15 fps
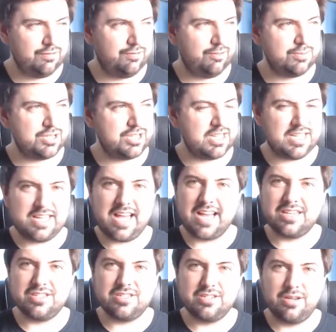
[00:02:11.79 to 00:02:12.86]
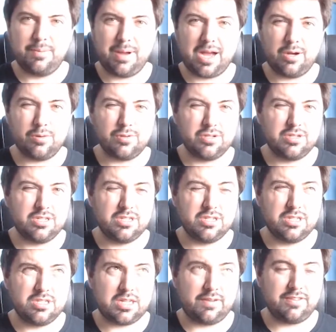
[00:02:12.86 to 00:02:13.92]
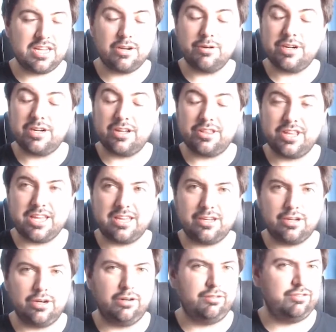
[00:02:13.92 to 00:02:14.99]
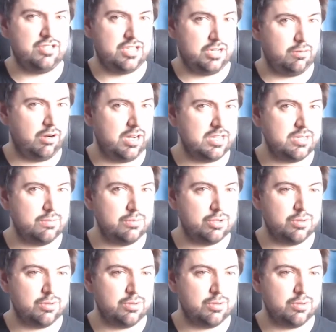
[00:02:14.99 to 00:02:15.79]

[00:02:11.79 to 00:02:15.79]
from CEX, about 70 quid I think off 2 items,